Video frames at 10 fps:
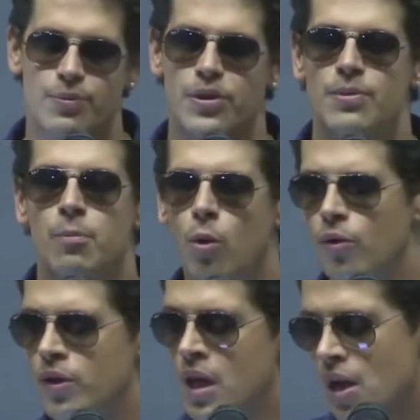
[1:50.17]
but it's
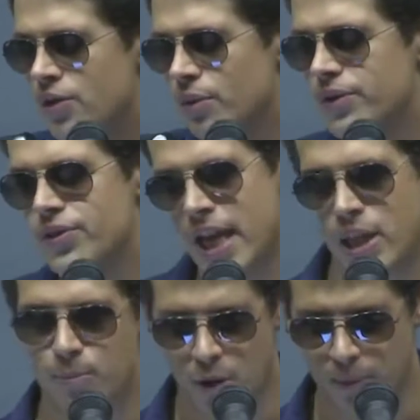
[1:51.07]
important to
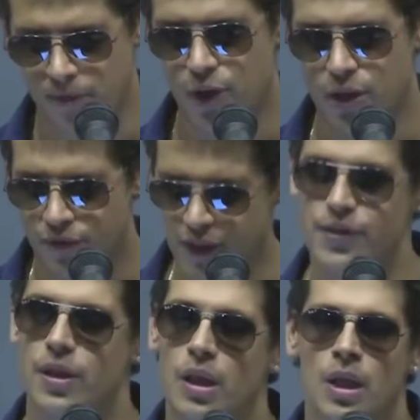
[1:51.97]
understand the problem if you're going to
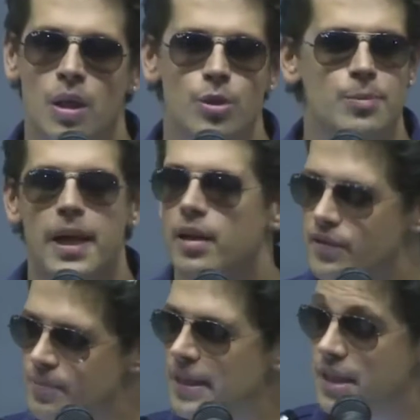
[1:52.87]
fix it, which Black
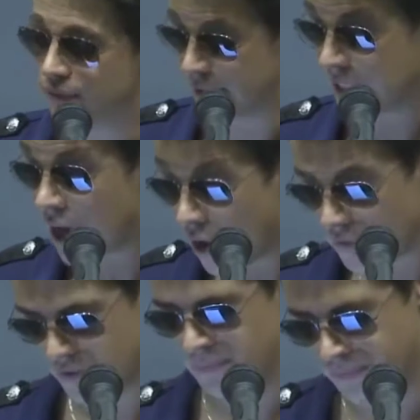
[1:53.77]
Lives Matter definitely
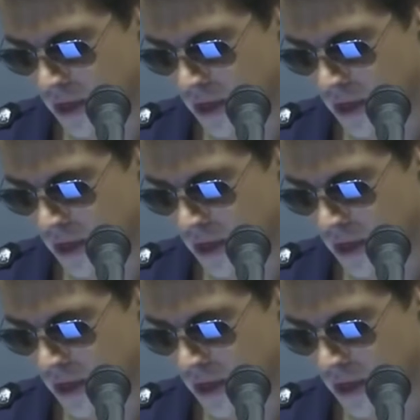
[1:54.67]
can't.